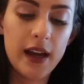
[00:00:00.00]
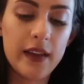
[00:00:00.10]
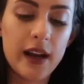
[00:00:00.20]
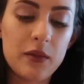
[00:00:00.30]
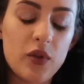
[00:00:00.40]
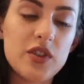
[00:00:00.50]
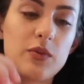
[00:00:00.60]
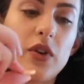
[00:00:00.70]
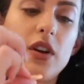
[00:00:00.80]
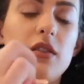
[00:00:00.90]
and then I'm going
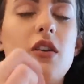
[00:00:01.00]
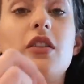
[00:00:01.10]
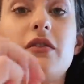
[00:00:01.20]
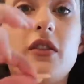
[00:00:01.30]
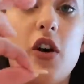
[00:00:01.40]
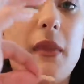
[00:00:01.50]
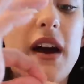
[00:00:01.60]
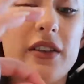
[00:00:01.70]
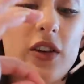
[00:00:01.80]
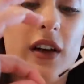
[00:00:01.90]
to put on
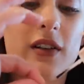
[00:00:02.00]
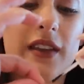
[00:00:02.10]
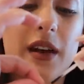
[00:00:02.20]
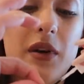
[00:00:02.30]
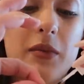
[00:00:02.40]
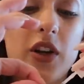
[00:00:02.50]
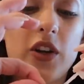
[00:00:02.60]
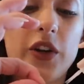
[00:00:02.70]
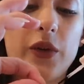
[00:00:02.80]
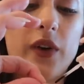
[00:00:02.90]
my fingernail and then I'm going to put
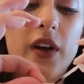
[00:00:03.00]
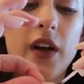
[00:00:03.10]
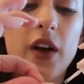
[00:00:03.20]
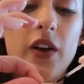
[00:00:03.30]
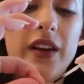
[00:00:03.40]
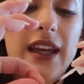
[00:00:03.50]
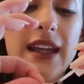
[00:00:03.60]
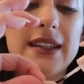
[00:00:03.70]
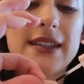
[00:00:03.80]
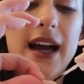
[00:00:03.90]
glue on the
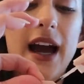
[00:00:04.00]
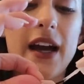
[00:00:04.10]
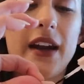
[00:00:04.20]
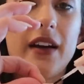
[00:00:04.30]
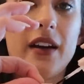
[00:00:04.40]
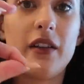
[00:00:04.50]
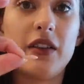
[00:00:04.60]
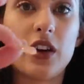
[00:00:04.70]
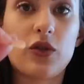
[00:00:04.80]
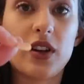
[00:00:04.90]
inside
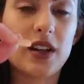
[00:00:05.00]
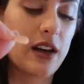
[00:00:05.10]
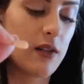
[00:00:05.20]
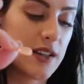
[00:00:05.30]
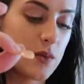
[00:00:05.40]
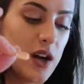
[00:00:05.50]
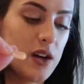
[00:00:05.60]
of the acrylic nail as